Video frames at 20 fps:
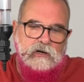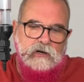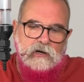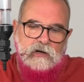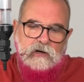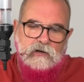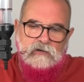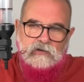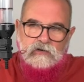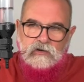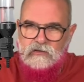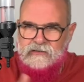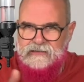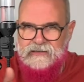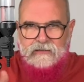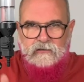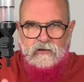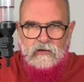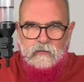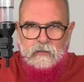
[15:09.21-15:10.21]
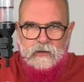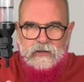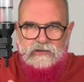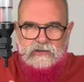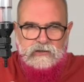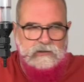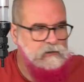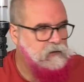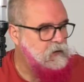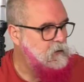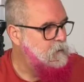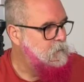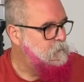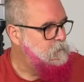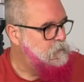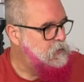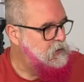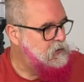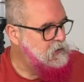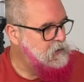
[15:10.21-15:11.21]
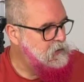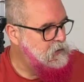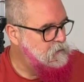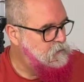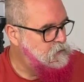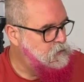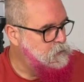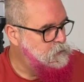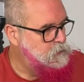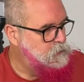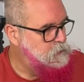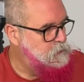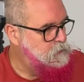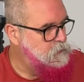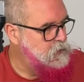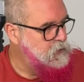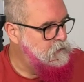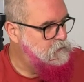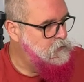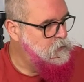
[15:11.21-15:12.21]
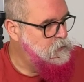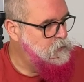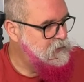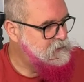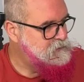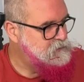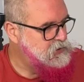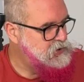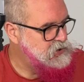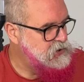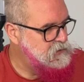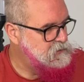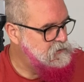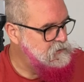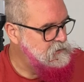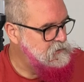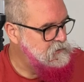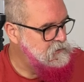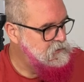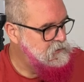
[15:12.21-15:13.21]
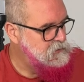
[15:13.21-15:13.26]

You don't see it on the picture, but if you if you press the shutter